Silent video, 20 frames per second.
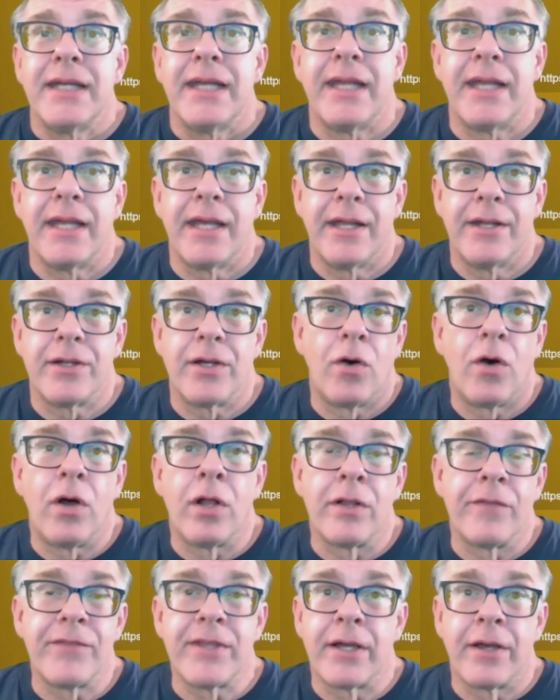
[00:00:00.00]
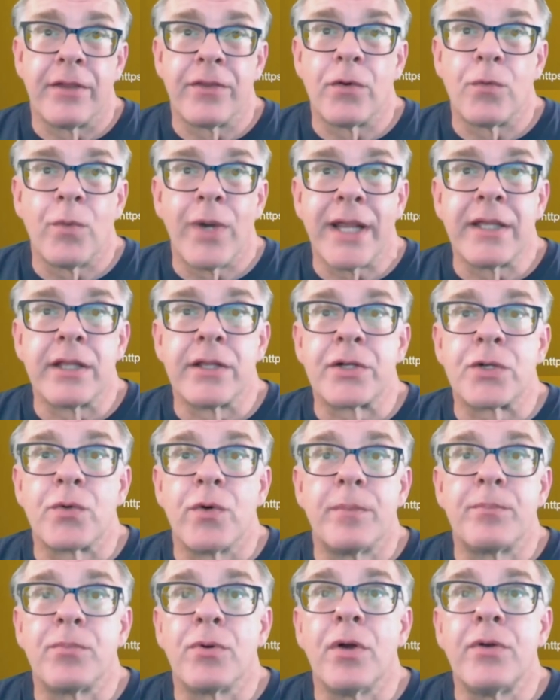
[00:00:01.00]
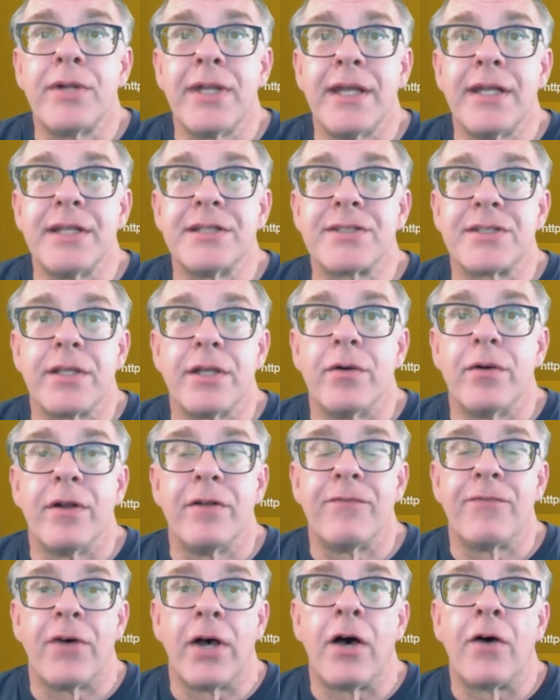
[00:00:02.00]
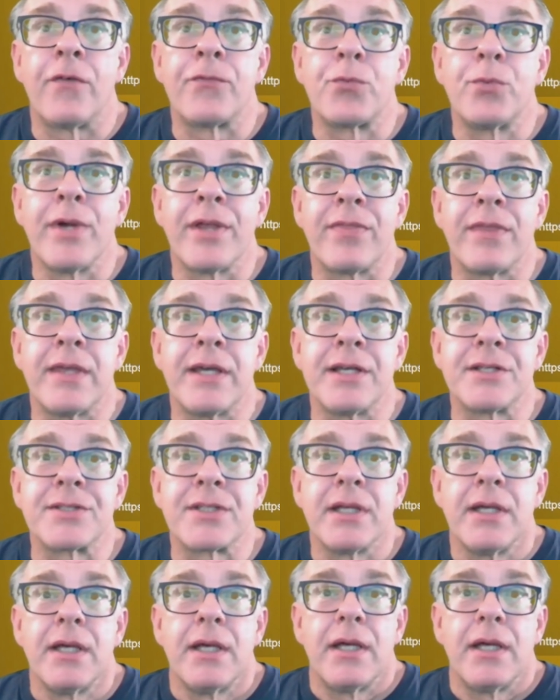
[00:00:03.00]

and all of the other regulatory proteins that are involved with this